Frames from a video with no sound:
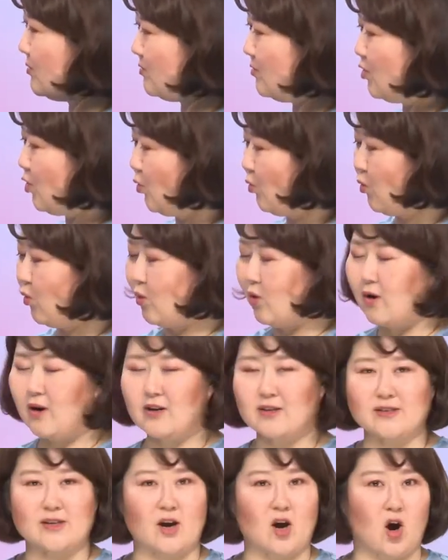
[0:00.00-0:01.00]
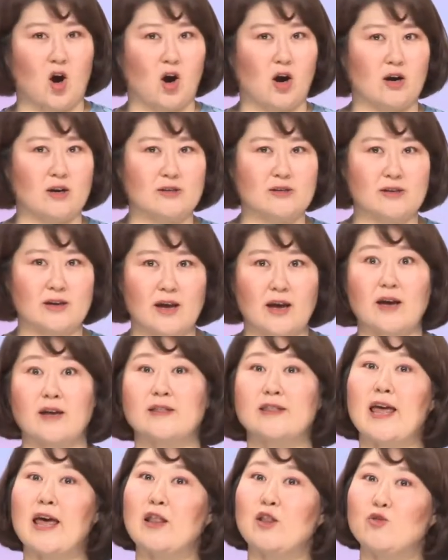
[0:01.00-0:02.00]
the word card
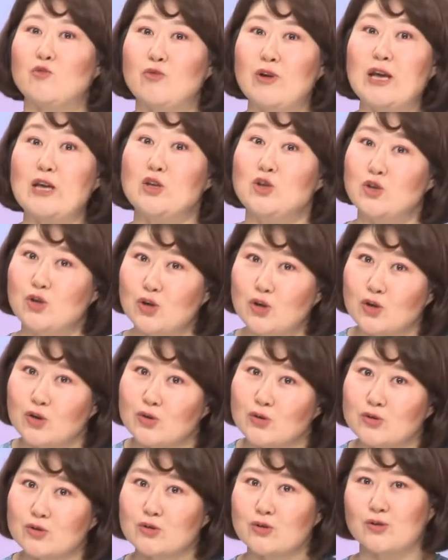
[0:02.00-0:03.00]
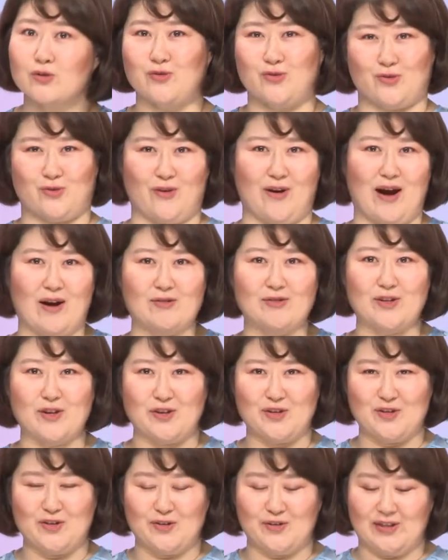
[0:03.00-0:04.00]
that we used throughout the
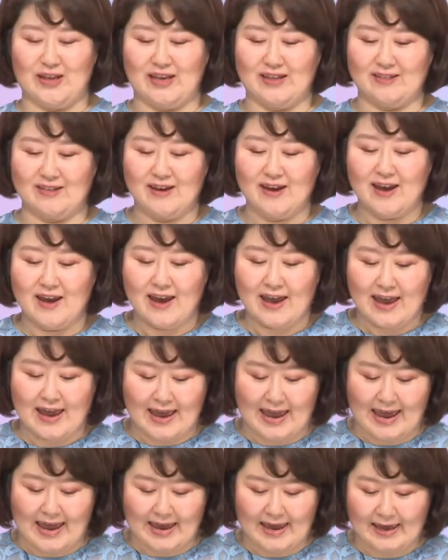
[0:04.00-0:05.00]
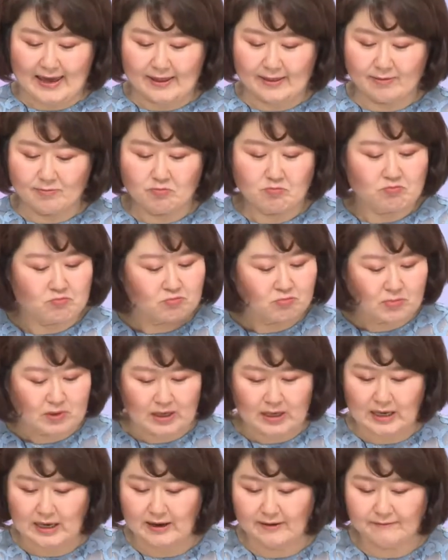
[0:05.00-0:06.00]
unit. And
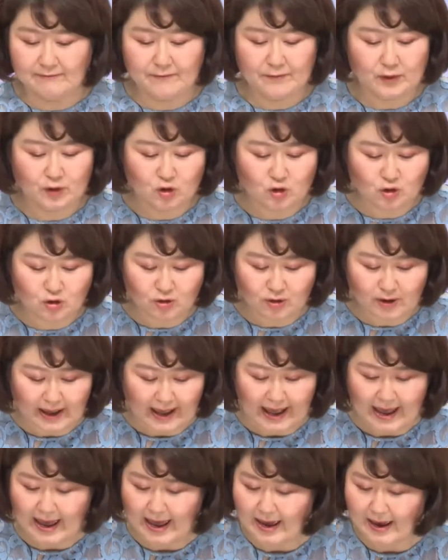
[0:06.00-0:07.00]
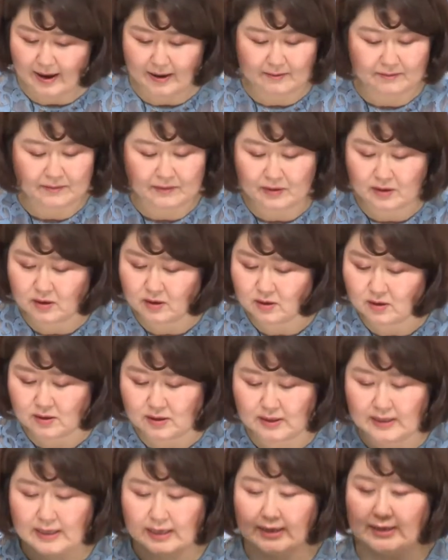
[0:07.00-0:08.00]
if you have
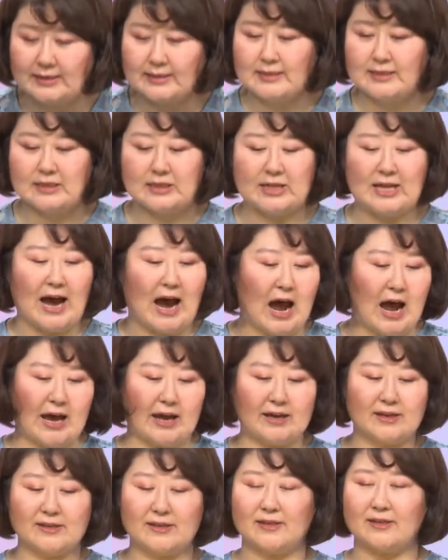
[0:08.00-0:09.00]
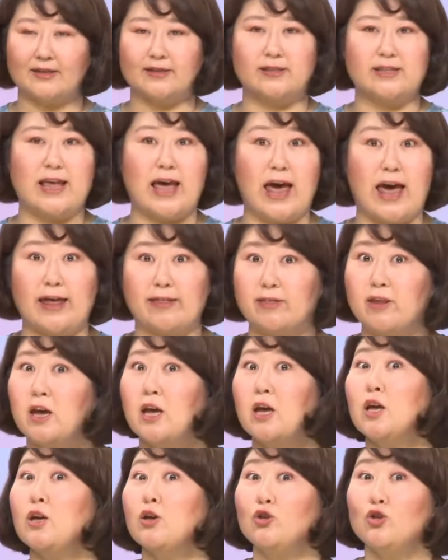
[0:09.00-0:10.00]
this dice that
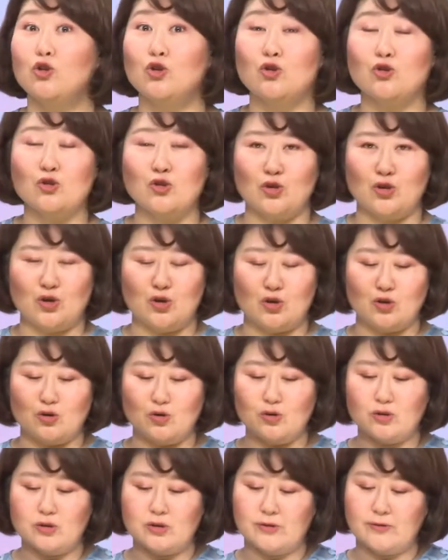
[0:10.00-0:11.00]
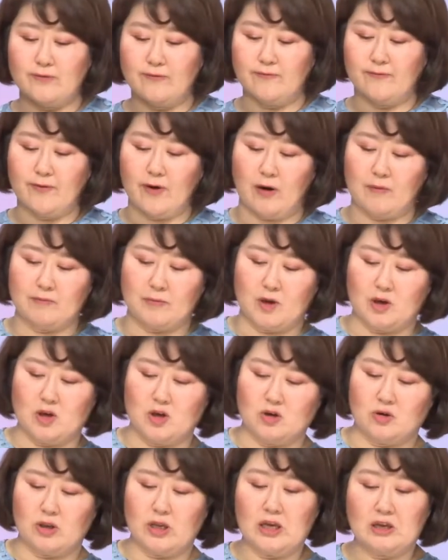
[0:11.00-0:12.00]
you use from the
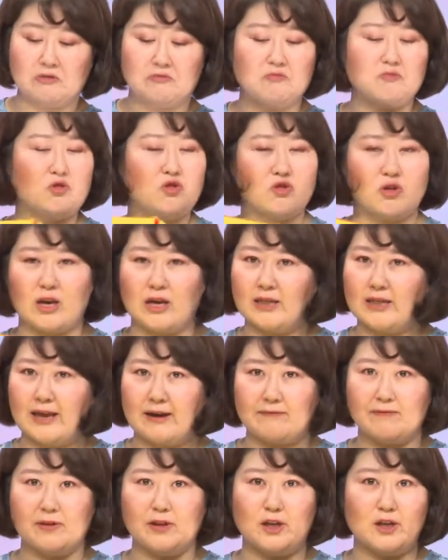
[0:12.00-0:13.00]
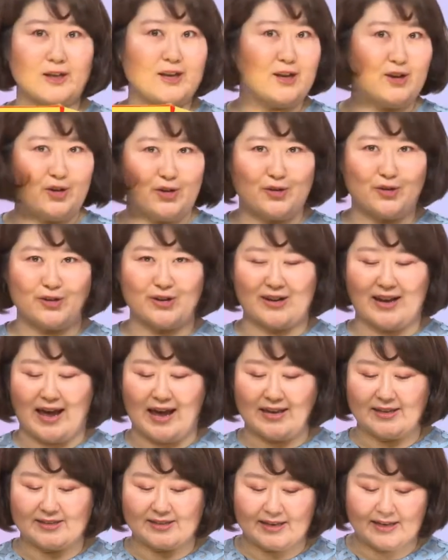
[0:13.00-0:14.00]
unit, you can definitely
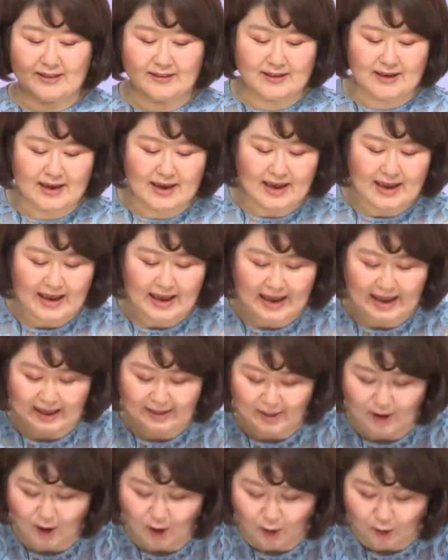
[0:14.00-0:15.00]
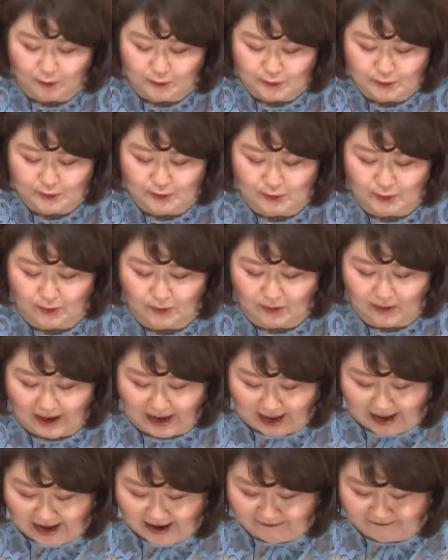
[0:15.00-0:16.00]
utilize it. And also,
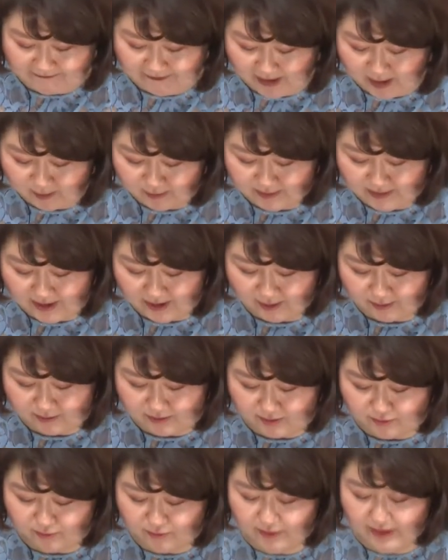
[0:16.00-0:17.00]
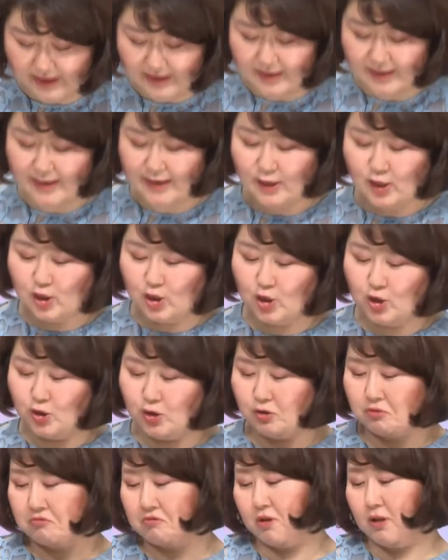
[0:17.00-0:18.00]
I found out really
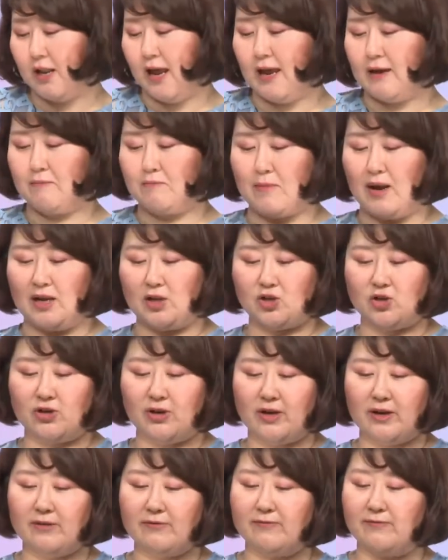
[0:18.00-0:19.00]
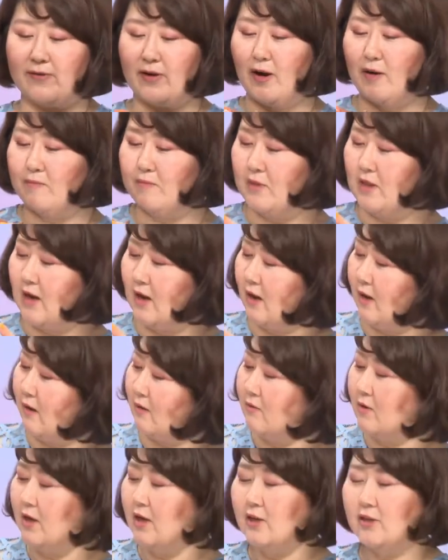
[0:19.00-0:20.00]
cute material from the
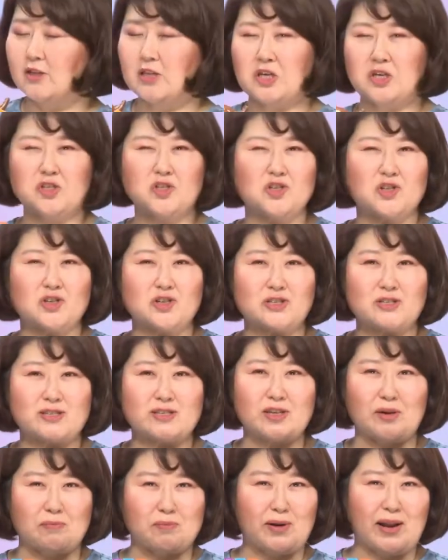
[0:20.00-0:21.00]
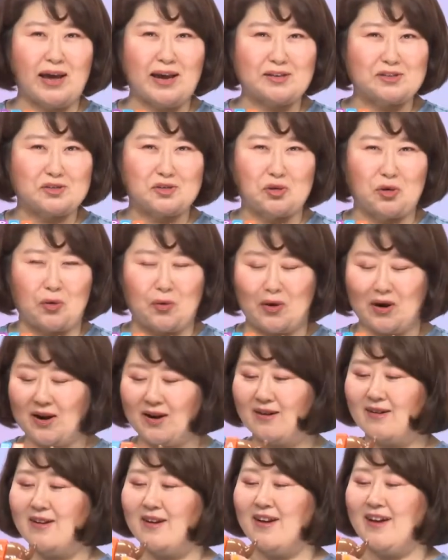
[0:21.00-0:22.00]
teacher's supply store.
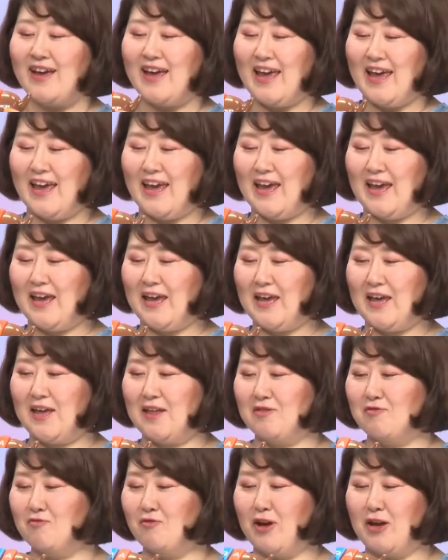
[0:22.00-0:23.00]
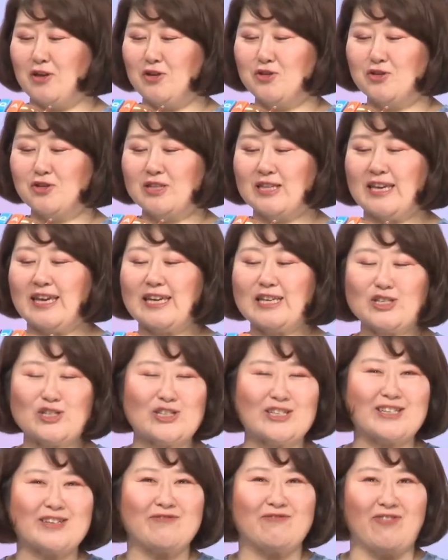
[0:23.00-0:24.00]
And when you
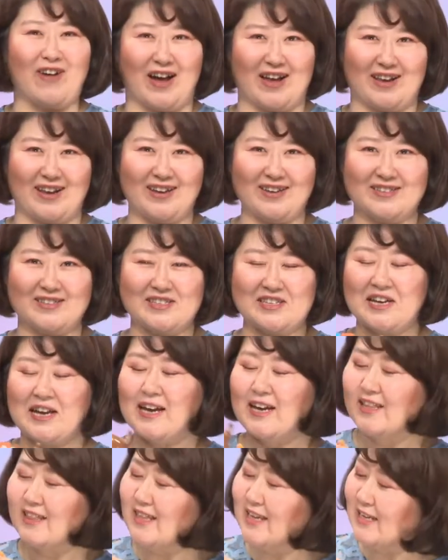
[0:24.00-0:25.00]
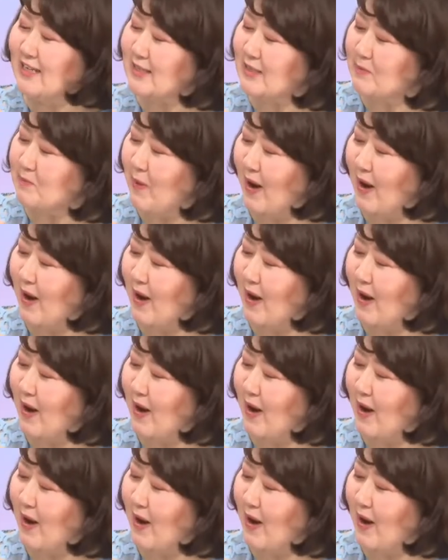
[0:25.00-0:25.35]
teach phonics, this